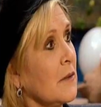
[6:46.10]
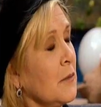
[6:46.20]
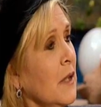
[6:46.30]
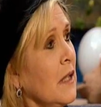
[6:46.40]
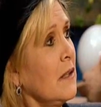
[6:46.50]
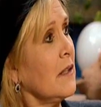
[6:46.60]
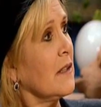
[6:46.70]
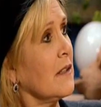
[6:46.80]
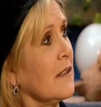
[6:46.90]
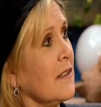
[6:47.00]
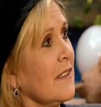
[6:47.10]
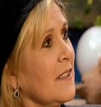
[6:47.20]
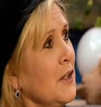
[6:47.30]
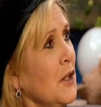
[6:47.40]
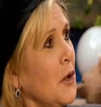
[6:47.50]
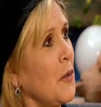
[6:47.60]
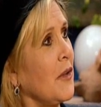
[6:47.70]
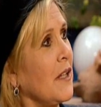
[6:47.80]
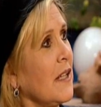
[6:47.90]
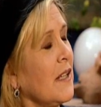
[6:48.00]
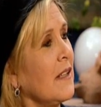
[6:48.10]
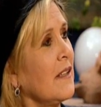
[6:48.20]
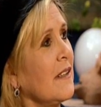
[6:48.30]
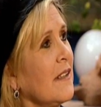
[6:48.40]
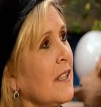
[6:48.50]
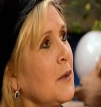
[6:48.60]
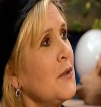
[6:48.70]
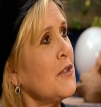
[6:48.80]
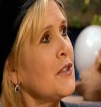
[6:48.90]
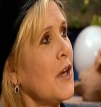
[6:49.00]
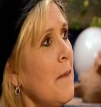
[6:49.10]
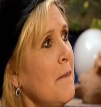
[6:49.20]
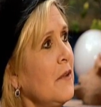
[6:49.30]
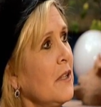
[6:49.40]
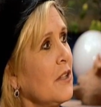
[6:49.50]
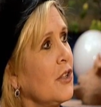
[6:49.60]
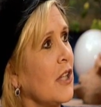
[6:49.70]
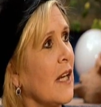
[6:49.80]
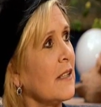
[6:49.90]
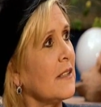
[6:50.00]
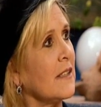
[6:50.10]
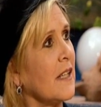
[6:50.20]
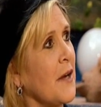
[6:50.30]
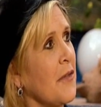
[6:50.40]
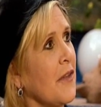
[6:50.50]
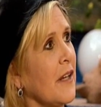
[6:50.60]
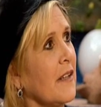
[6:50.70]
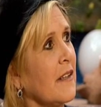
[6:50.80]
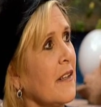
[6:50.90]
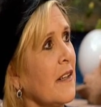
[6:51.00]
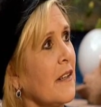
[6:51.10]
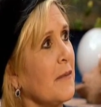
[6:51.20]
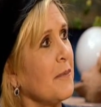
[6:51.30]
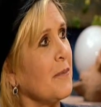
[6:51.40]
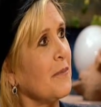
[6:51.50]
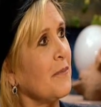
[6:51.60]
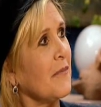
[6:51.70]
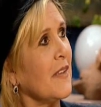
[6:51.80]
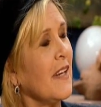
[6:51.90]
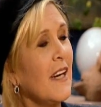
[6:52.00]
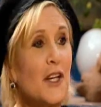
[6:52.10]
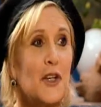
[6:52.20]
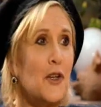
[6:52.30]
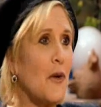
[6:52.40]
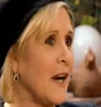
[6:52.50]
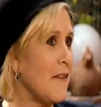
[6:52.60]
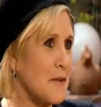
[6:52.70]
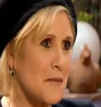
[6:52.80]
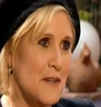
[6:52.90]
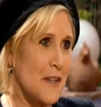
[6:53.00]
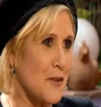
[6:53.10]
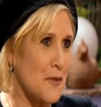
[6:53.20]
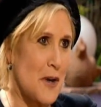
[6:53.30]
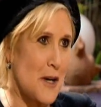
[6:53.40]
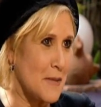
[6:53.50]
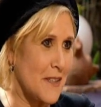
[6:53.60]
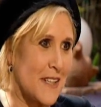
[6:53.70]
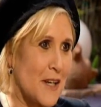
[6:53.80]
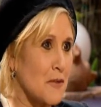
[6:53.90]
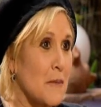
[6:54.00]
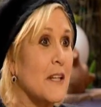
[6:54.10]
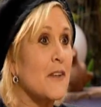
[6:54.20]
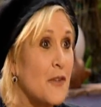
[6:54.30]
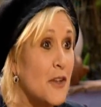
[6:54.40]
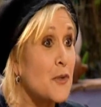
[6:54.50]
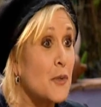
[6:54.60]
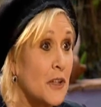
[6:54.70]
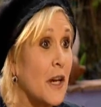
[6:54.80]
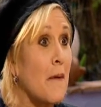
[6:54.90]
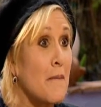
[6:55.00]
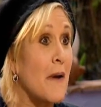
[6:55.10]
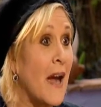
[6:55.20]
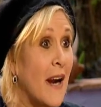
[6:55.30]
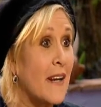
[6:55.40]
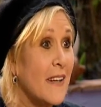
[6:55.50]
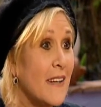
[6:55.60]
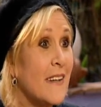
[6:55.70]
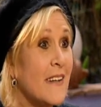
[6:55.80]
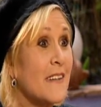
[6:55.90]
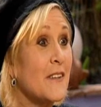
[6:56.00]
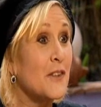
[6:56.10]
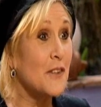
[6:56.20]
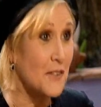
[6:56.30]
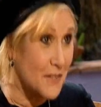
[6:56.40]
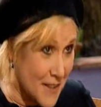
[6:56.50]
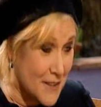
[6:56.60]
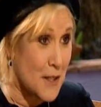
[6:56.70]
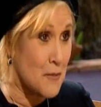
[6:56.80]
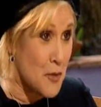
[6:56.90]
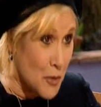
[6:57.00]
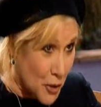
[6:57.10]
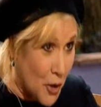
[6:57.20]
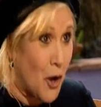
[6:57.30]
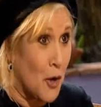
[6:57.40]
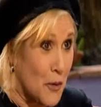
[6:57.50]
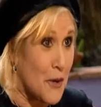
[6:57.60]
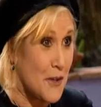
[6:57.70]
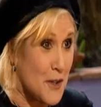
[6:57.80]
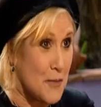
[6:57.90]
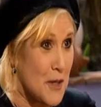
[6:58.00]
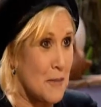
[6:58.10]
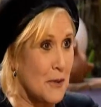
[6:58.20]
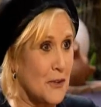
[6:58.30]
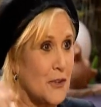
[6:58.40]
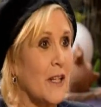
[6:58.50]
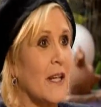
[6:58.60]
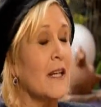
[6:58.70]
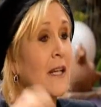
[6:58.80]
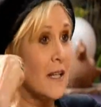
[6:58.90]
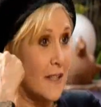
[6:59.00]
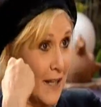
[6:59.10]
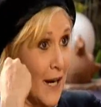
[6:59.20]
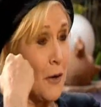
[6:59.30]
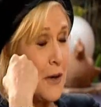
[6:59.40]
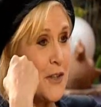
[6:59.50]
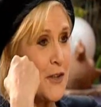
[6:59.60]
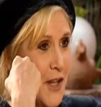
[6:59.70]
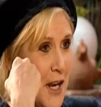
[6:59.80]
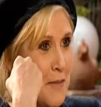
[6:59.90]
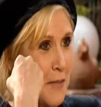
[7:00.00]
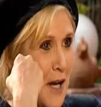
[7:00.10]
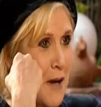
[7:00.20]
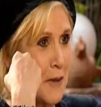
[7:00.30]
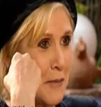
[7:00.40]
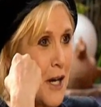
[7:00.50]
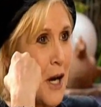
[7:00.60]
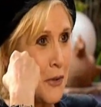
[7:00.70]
Well, you know, eh, there was some jealousy, I think. Um, you know, I have to be incredibly careful because this will come back and someone will call one of these people and say, Carrie said blah, blah, blah.